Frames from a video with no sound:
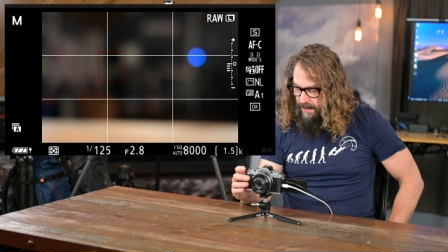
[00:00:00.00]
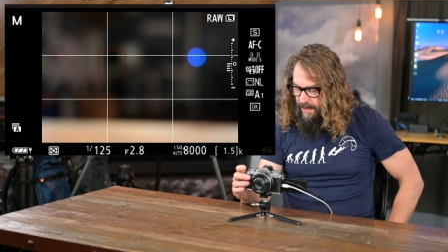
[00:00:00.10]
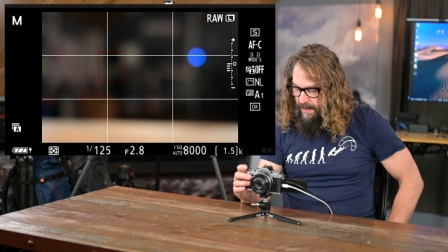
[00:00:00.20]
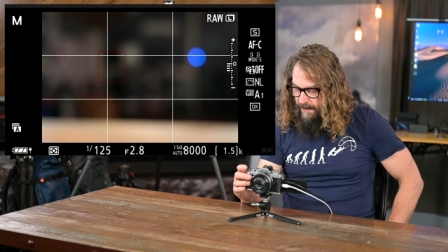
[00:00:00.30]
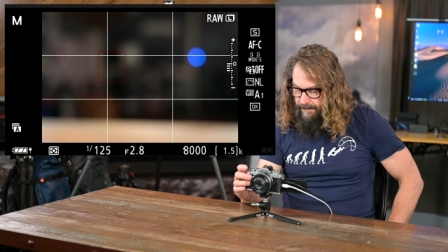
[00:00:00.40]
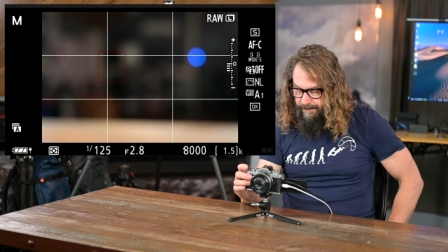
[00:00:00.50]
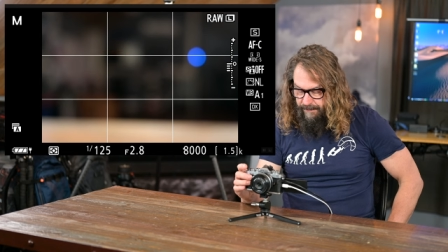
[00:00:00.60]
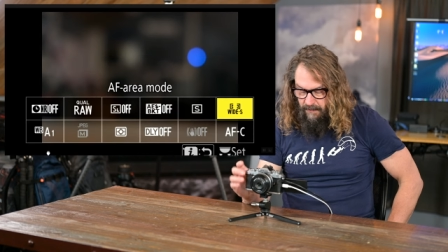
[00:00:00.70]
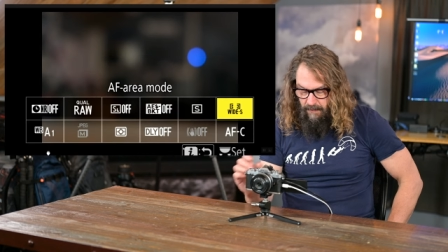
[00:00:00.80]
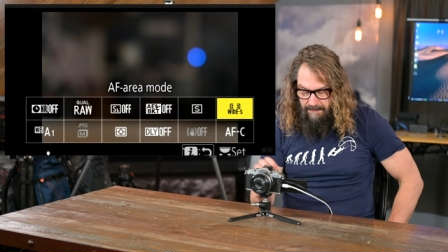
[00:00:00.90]
Um,
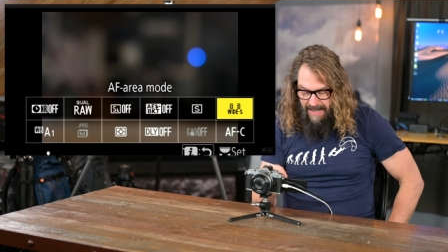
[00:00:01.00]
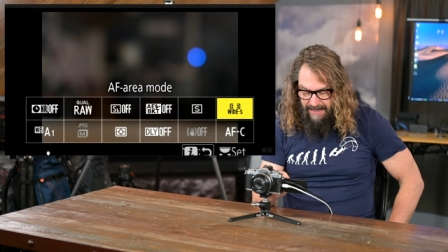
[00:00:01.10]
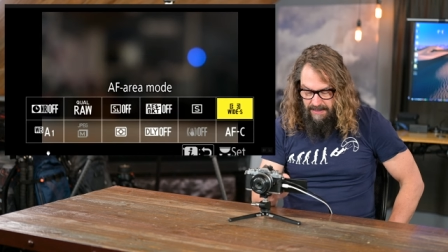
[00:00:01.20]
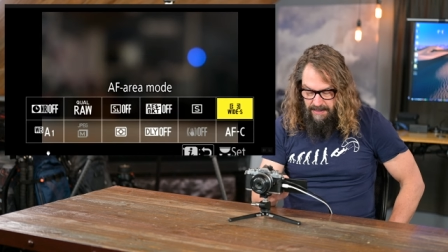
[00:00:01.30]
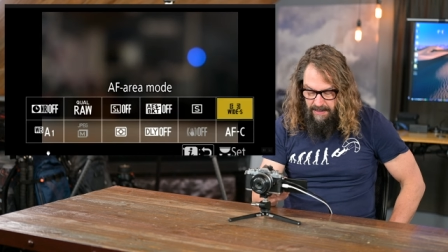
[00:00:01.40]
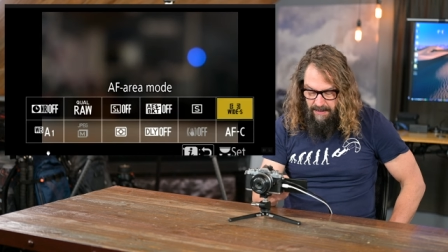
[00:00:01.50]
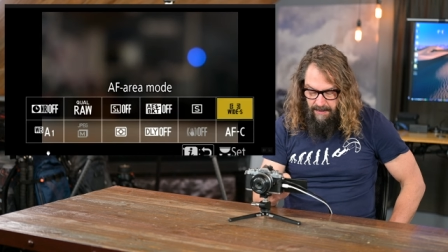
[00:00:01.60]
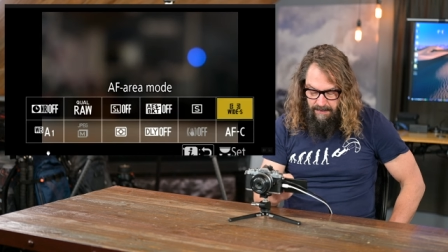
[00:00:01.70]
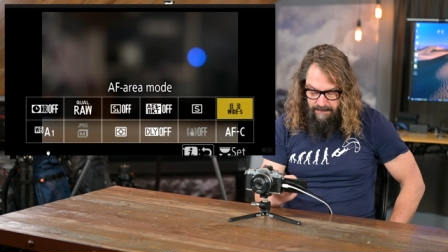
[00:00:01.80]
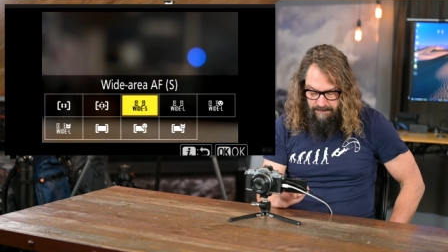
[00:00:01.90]
going back in
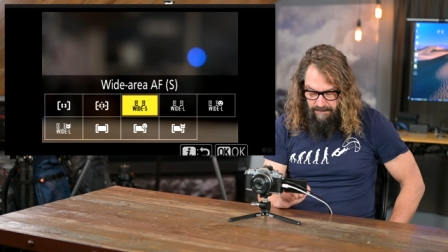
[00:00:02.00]
here,